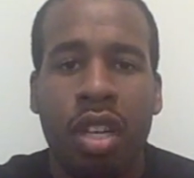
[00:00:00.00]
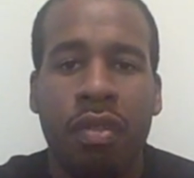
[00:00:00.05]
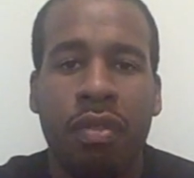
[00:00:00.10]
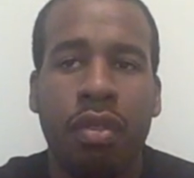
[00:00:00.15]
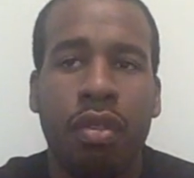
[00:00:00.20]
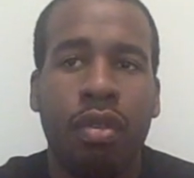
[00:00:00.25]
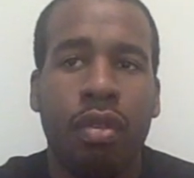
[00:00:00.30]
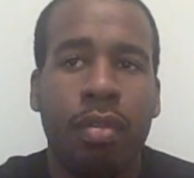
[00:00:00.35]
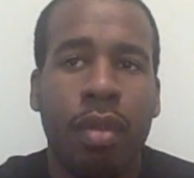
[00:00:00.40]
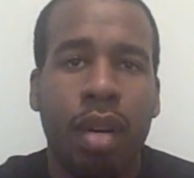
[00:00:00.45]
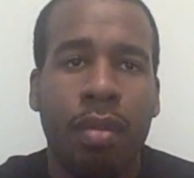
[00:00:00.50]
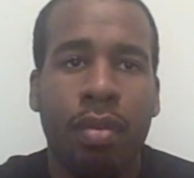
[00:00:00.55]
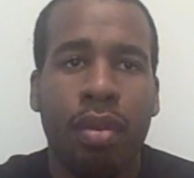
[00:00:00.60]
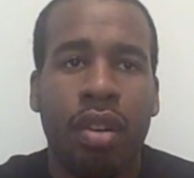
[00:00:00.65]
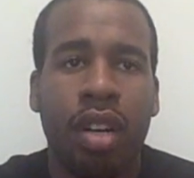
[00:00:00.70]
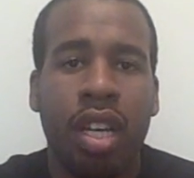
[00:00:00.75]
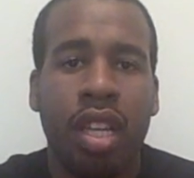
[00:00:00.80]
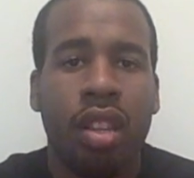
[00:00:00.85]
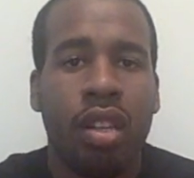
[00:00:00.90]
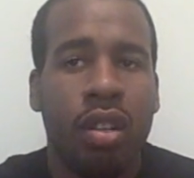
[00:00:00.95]
if you
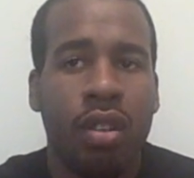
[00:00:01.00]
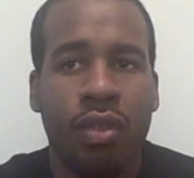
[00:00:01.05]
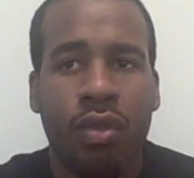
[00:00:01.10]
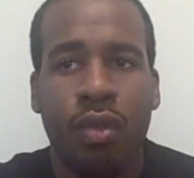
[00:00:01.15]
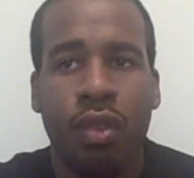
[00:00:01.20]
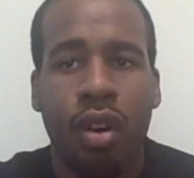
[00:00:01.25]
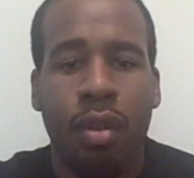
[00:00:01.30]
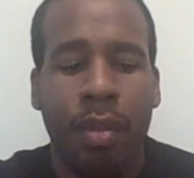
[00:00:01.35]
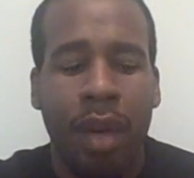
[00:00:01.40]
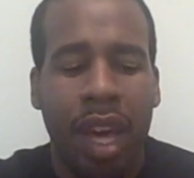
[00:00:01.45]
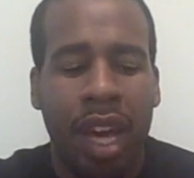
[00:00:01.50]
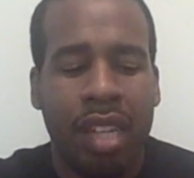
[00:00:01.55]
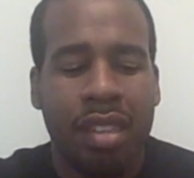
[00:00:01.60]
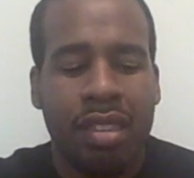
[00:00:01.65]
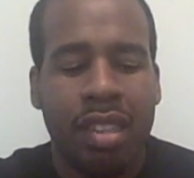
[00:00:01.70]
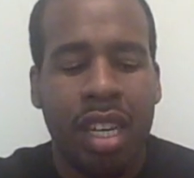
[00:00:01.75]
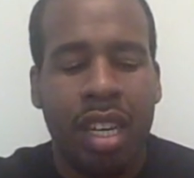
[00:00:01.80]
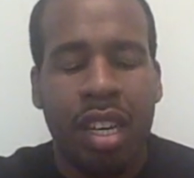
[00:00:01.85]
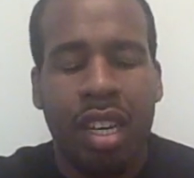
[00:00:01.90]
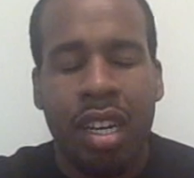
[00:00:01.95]
remember in those
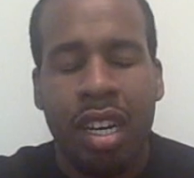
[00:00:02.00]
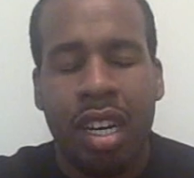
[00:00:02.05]
formats